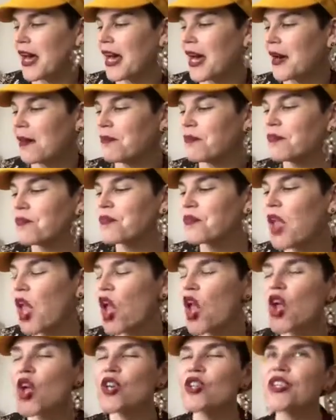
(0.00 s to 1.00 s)

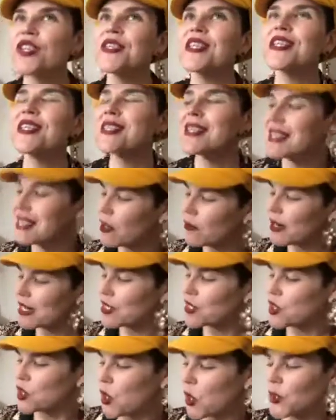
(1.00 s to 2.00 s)
So this is
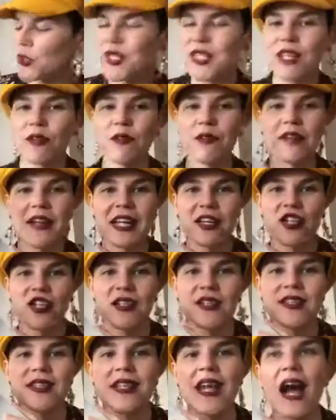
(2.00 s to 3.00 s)
Lyrics, Notes, and Reflections.